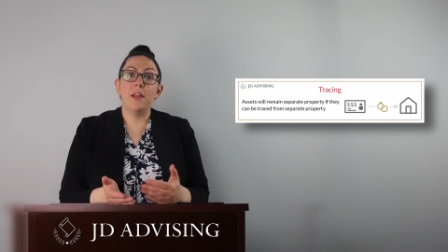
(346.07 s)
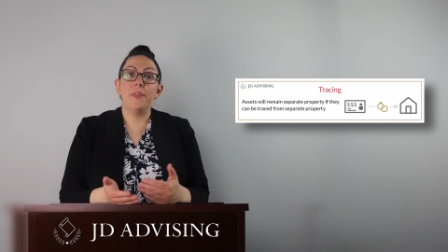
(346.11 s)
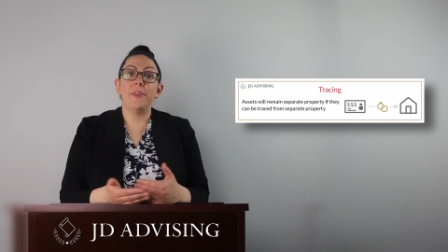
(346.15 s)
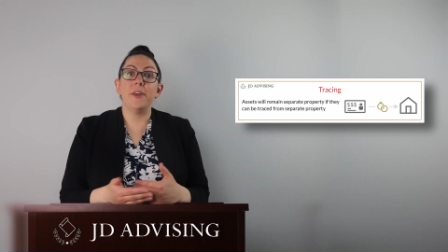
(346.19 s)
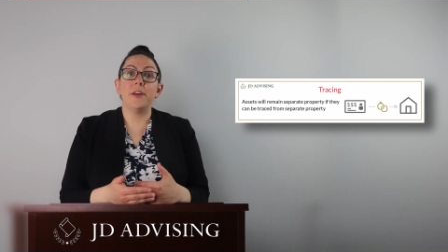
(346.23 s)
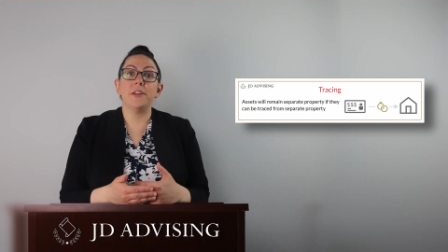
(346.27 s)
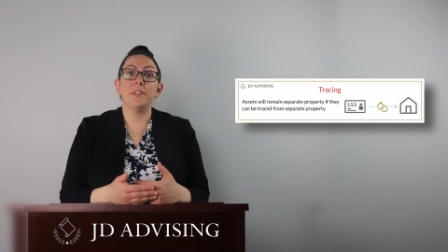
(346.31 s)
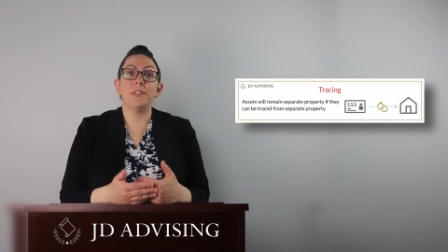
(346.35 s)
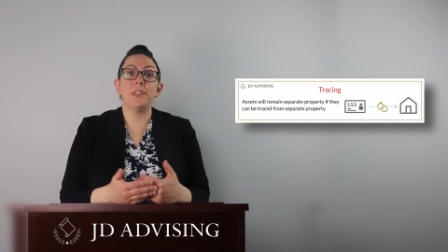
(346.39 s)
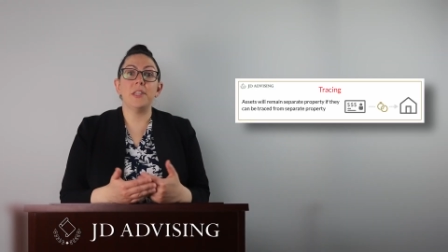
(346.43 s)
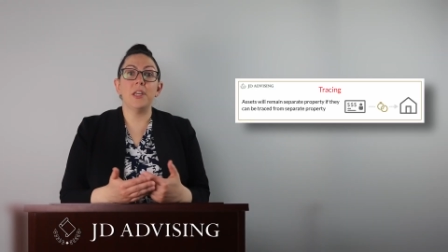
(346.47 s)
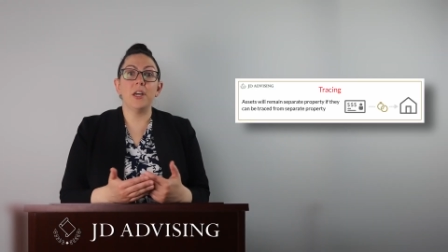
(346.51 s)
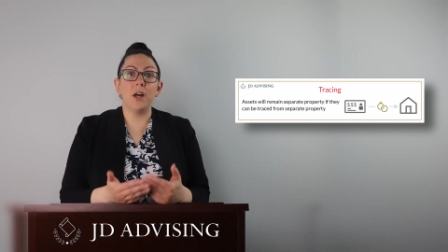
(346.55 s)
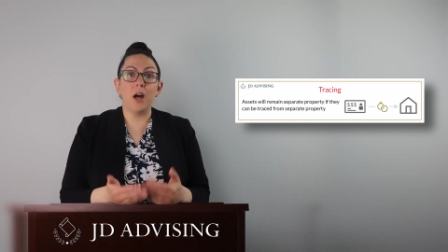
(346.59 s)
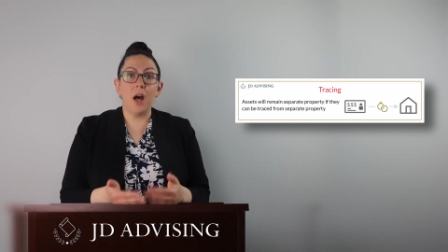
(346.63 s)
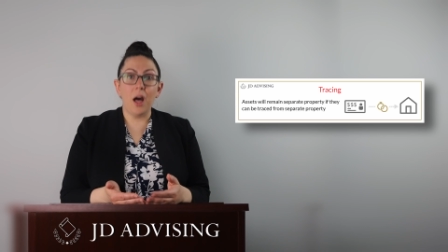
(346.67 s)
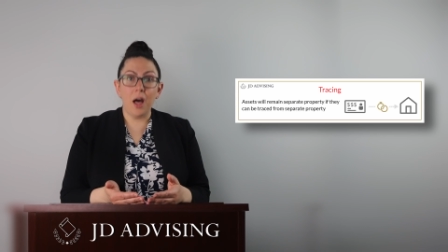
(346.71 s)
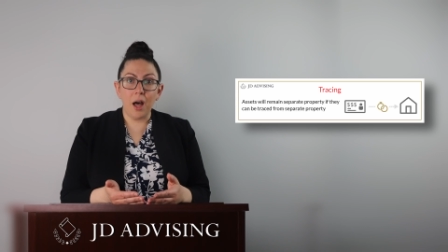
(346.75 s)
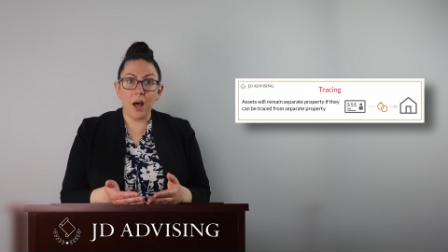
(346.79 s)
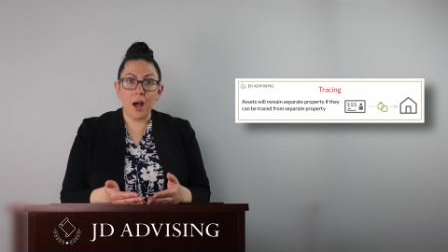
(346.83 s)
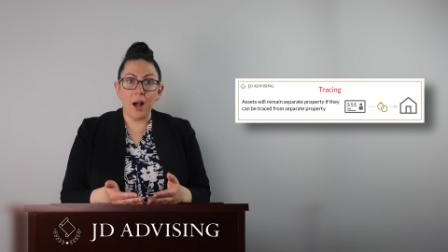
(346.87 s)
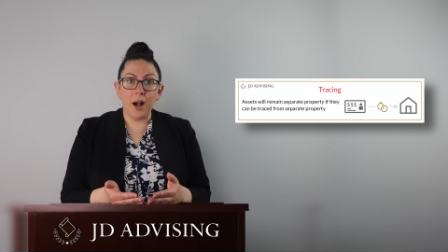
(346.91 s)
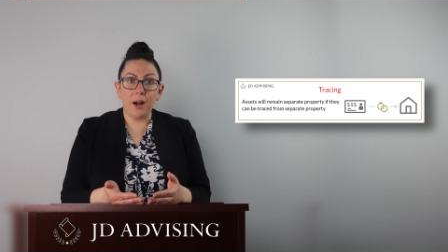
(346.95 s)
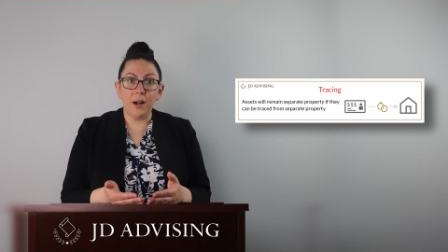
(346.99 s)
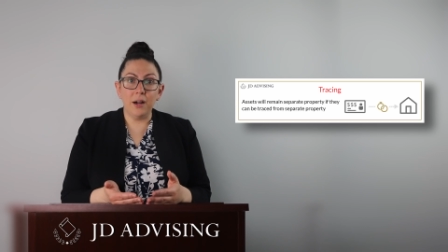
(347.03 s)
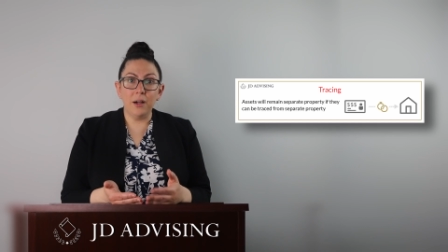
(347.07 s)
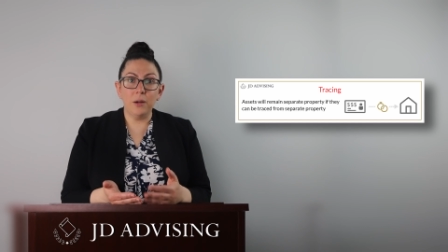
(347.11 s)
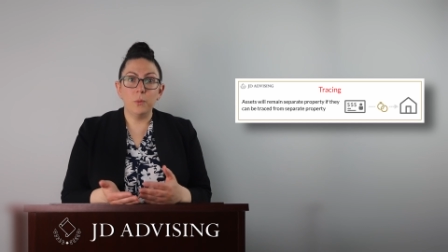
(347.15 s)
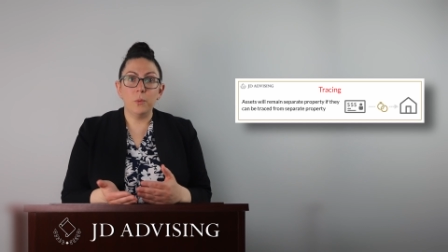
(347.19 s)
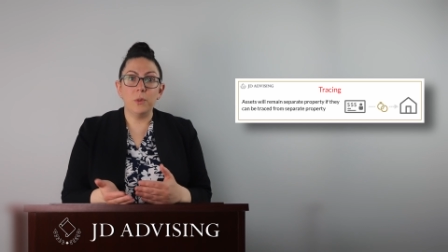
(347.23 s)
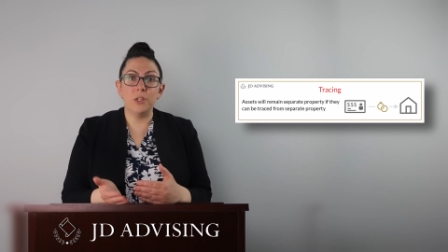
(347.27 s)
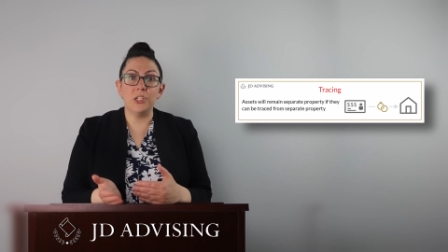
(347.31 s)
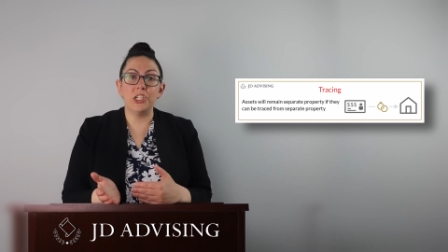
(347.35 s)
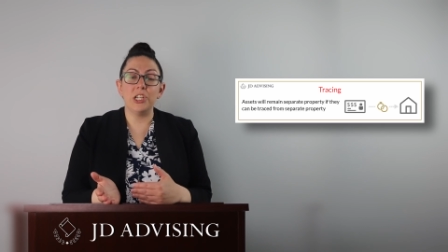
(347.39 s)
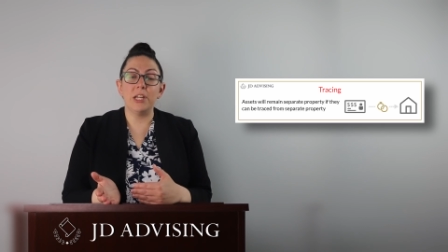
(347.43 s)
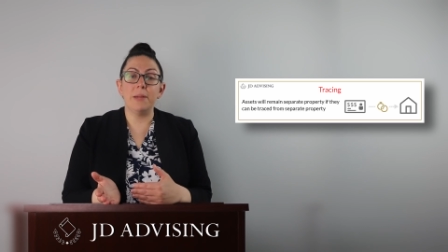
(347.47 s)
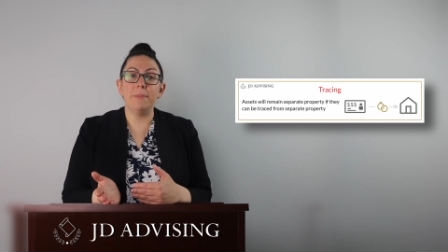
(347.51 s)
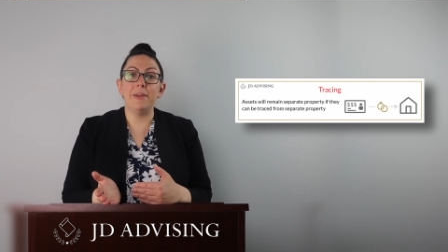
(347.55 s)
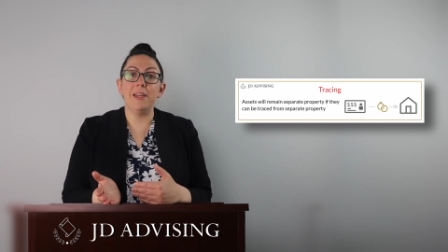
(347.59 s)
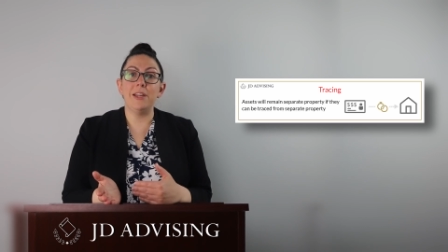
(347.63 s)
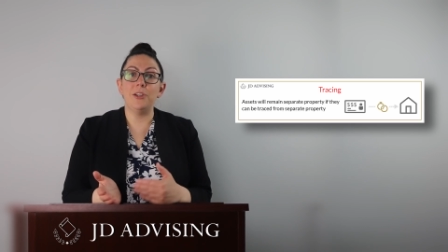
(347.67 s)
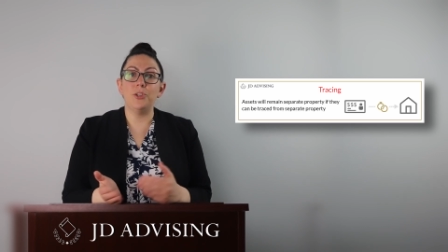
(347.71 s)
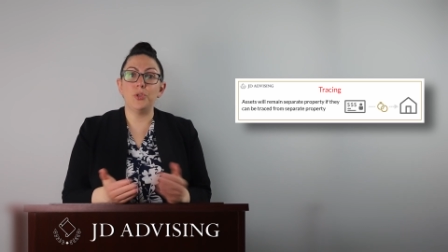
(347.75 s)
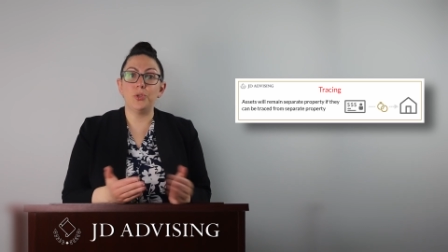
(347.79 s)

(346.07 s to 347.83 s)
Thus, the car, which can be